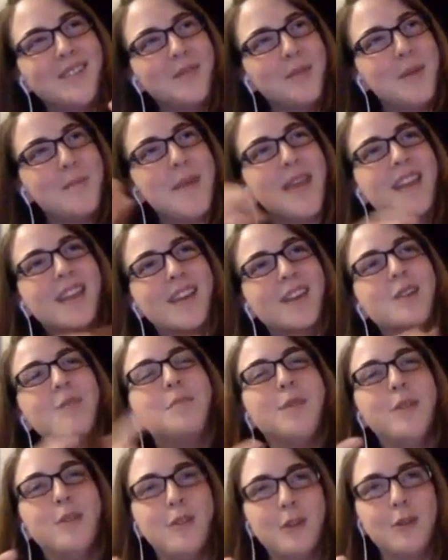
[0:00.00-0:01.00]
make a
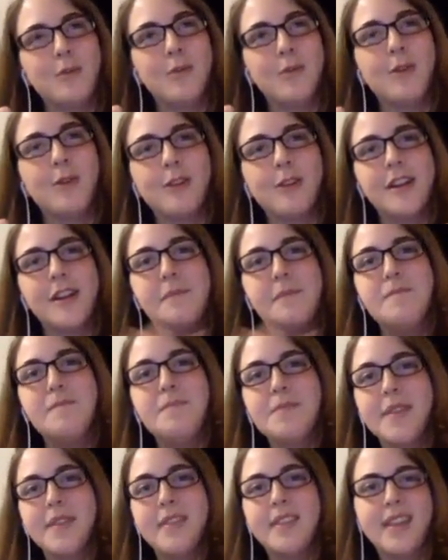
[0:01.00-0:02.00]
computer
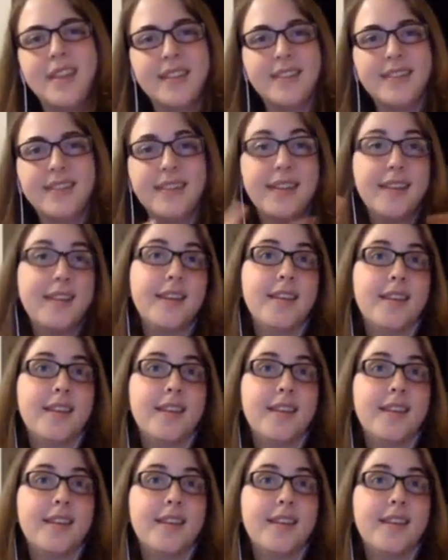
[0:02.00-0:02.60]
program that's